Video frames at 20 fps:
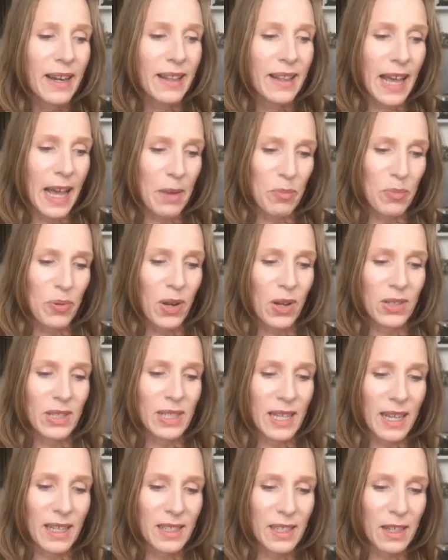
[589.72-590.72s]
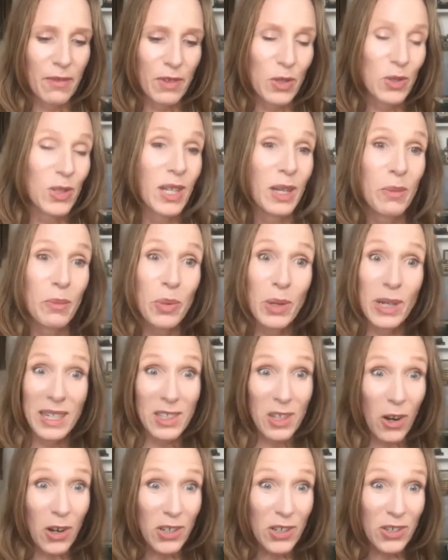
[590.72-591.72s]
that process of putting
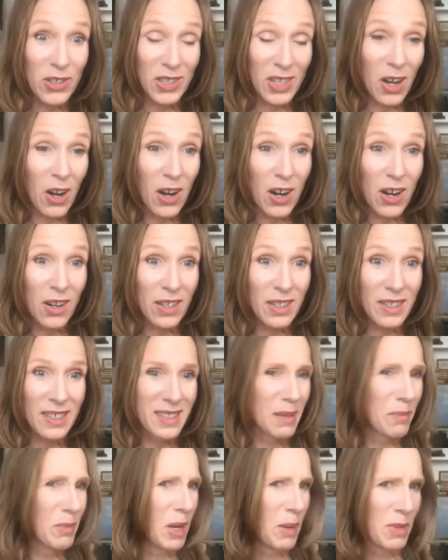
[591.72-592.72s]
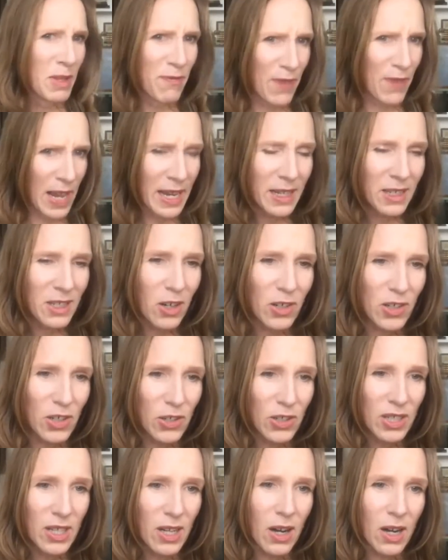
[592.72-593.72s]
doctors' cards, sometimes fake
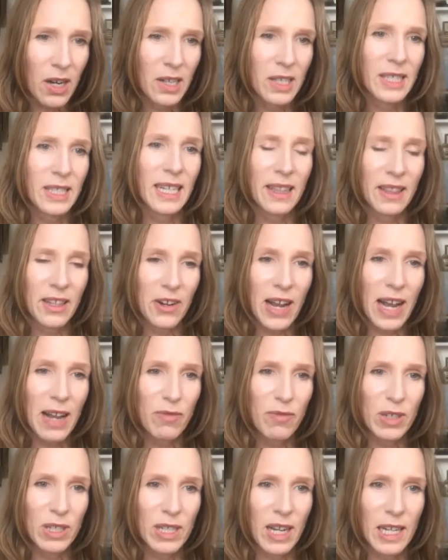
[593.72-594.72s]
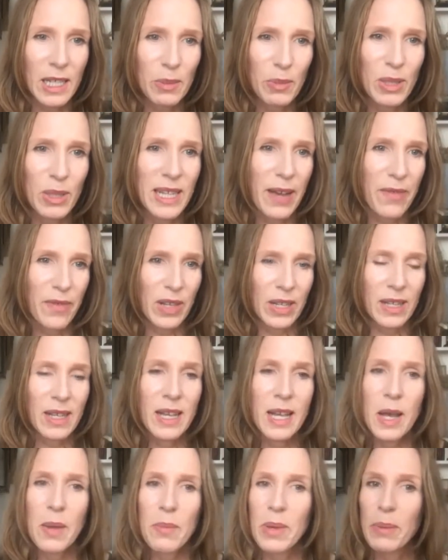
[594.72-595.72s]
doctors' cards, in their advertisements, having
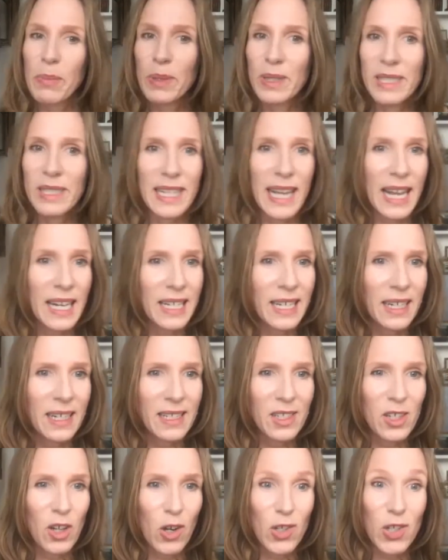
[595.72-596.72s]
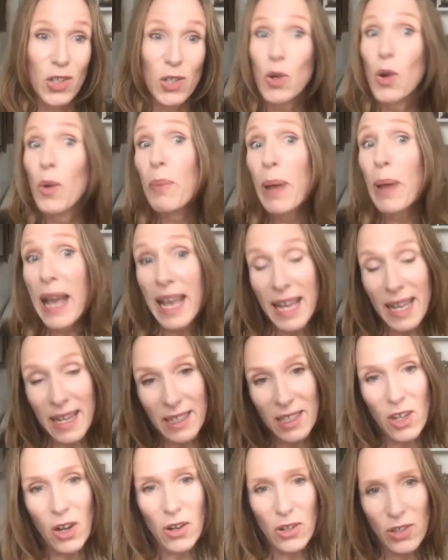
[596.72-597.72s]
people stand in as doctors or paying
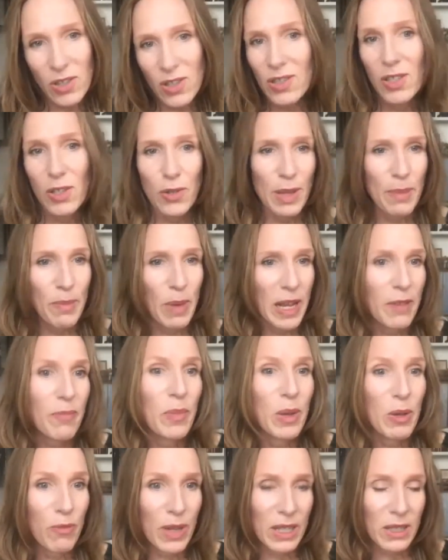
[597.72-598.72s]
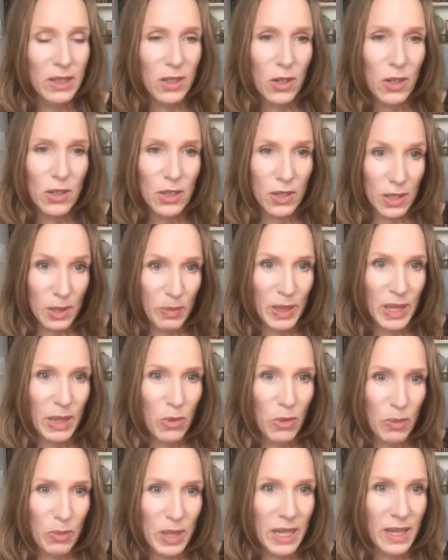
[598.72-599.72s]
doctors. So they might be real doctors, but they
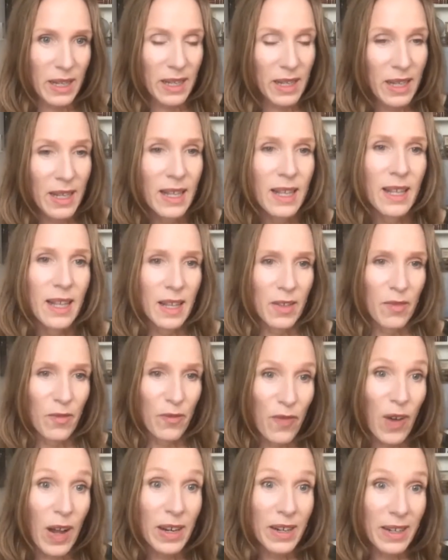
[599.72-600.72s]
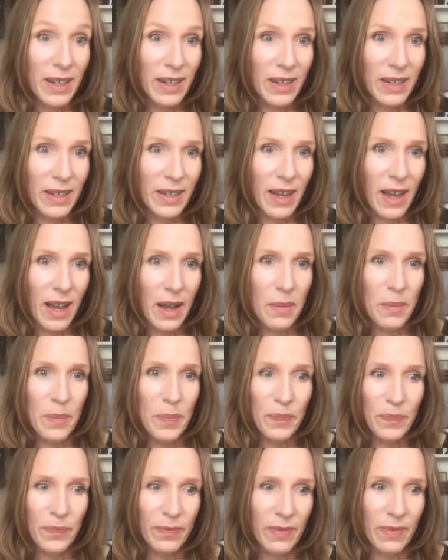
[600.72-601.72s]
were being funded
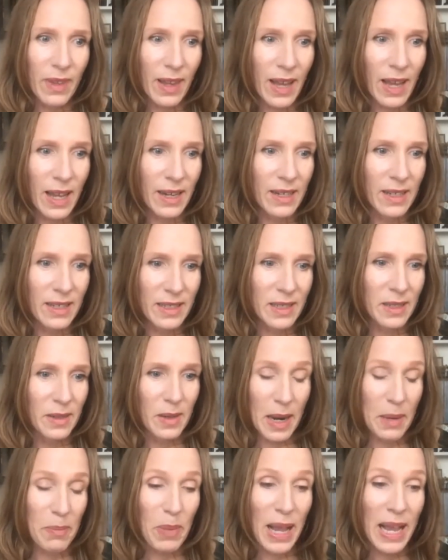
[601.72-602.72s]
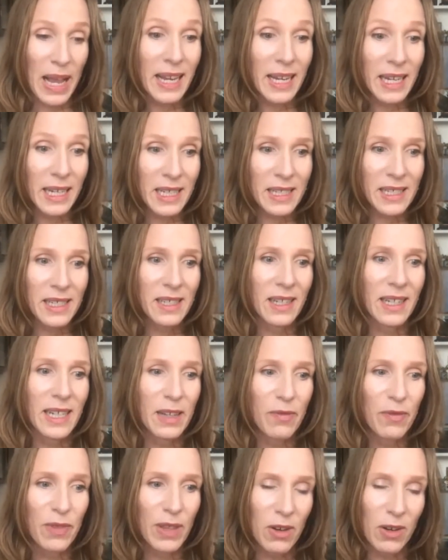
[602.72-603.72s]
and paid to give their